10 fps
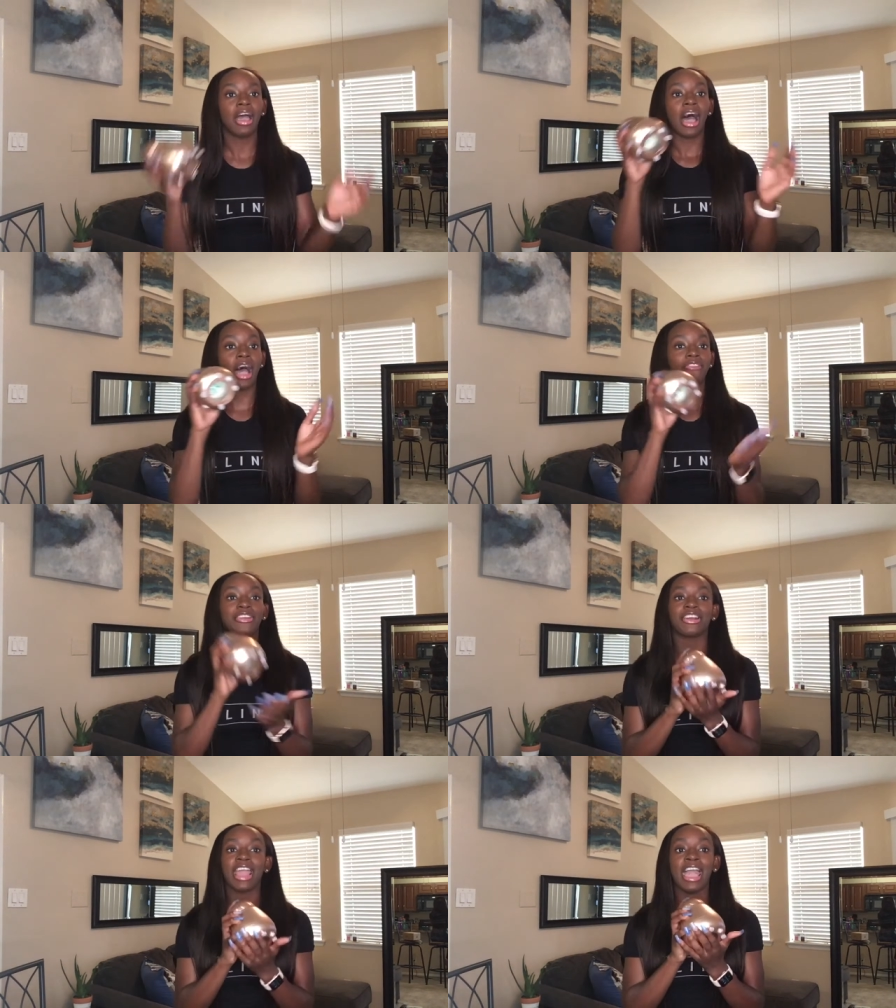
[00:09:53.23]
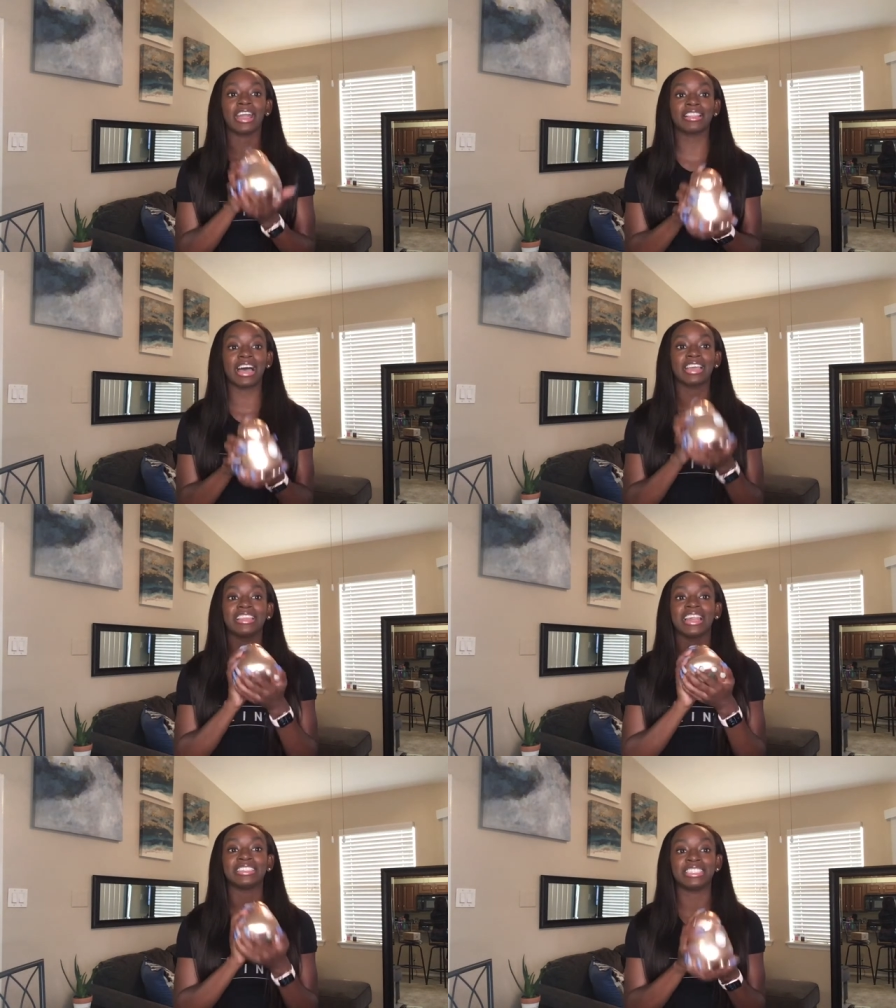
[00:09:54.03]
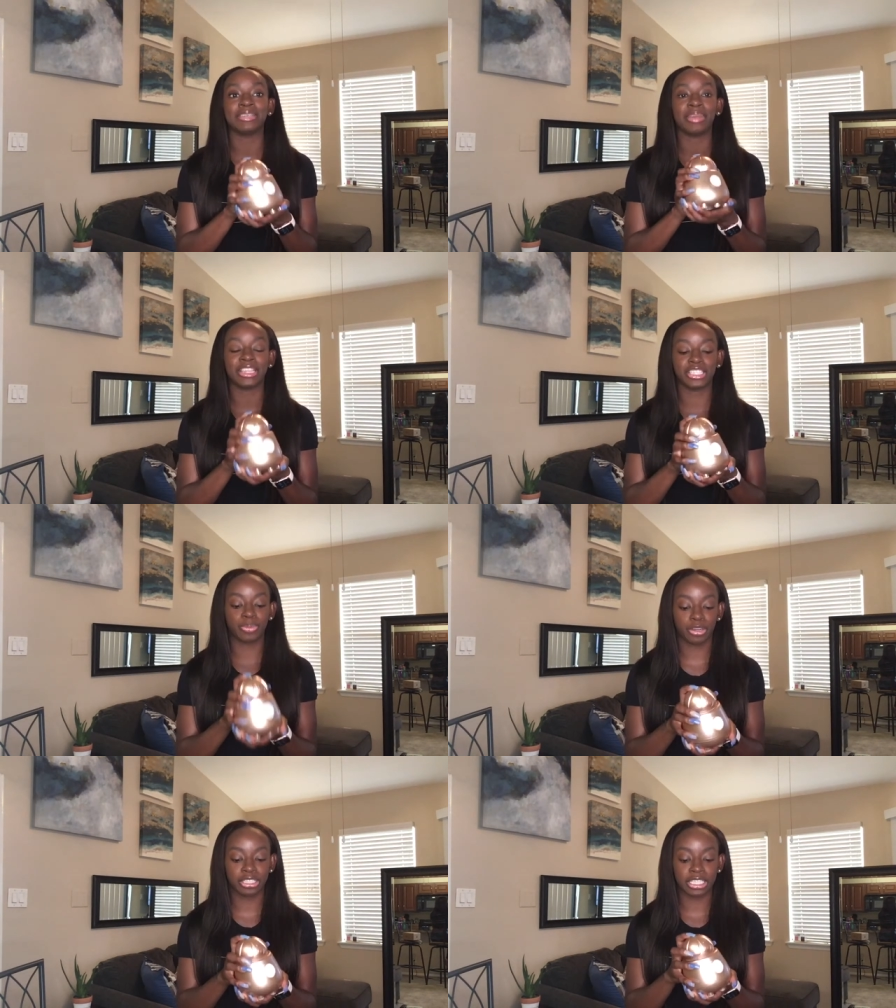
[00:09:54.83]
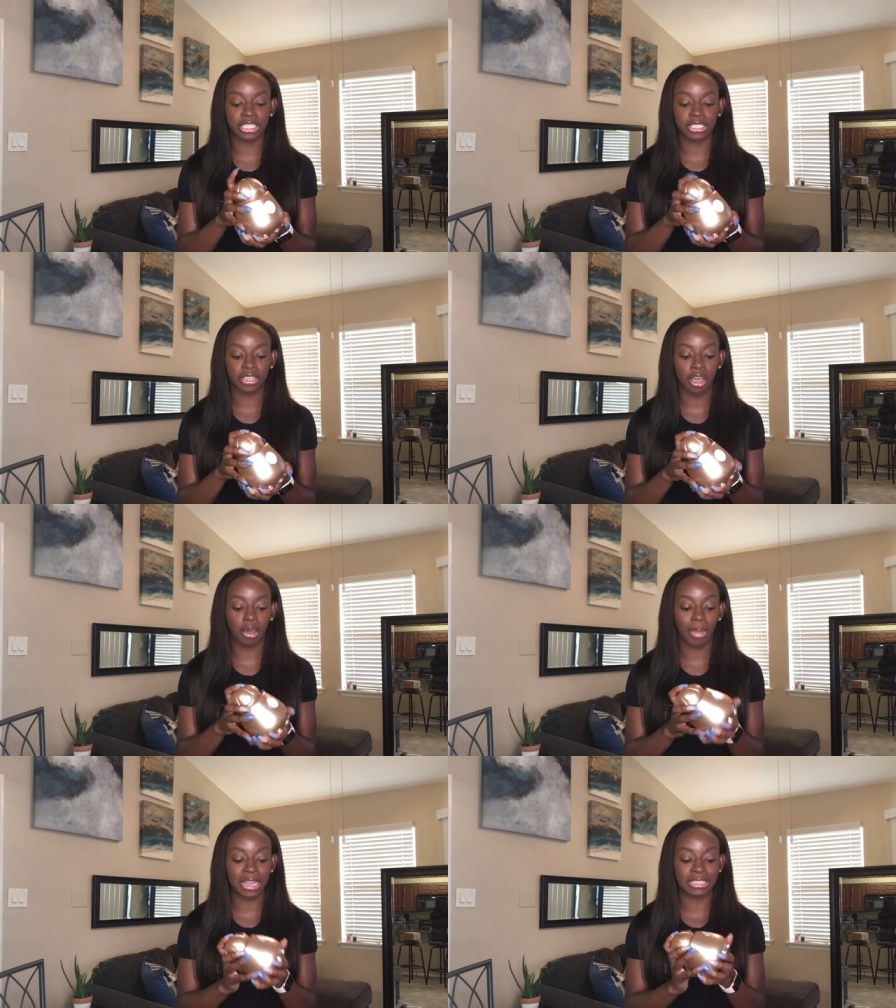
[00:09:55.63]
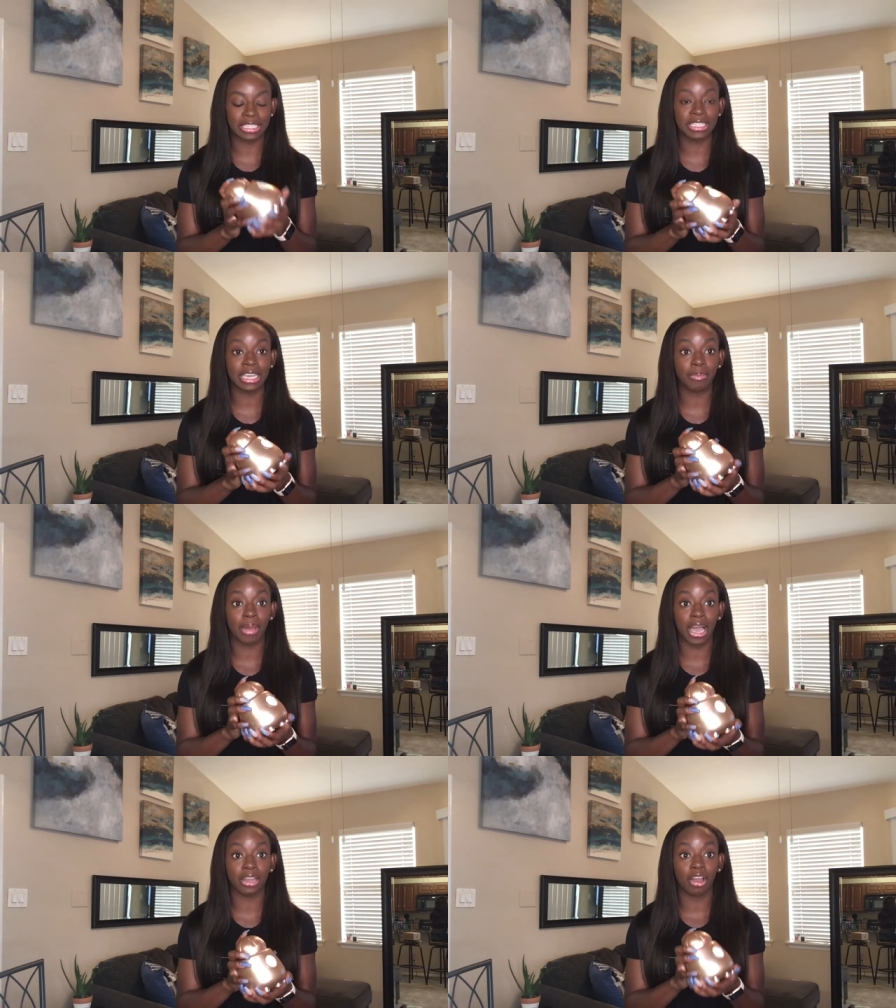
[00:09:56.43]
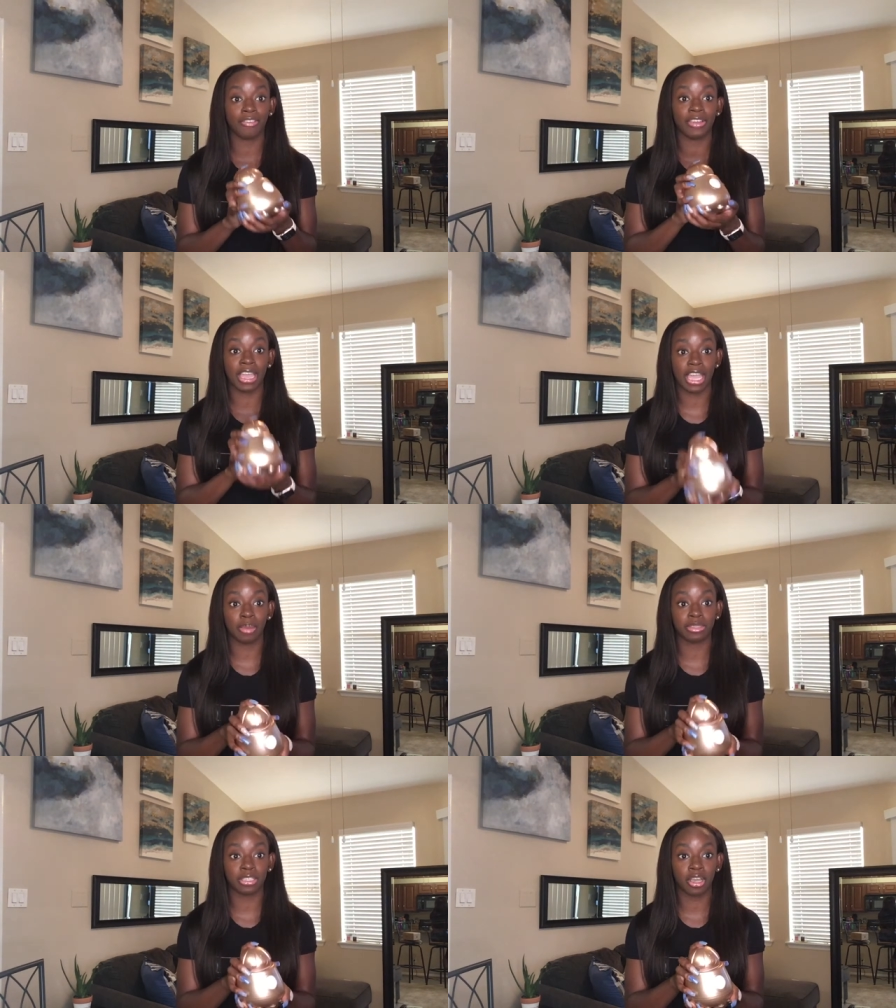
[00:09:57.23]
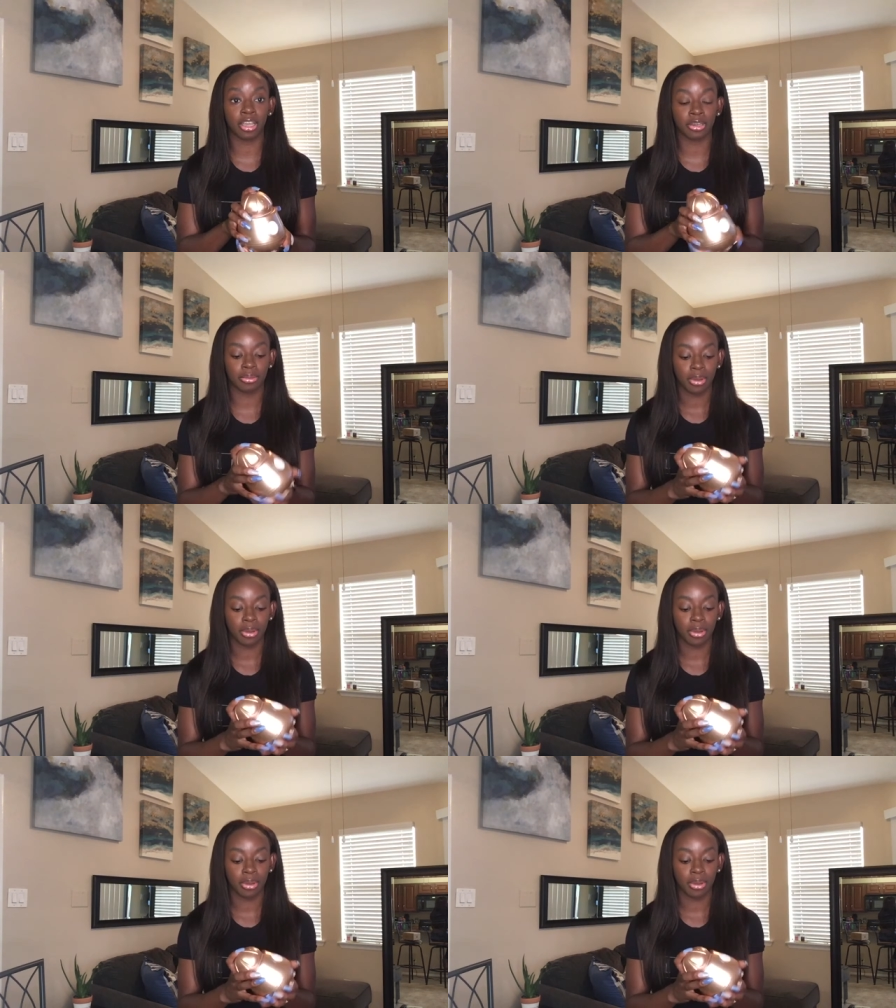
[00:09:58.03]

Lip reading: I'm very glad that I did make this purchase. I did get mine off of Amazon.